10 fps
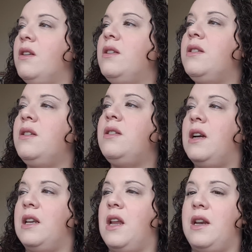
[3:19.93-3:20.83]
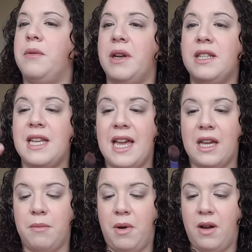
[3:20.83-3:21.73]
And then I'm going to
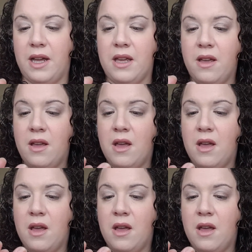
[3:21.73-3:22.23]
take my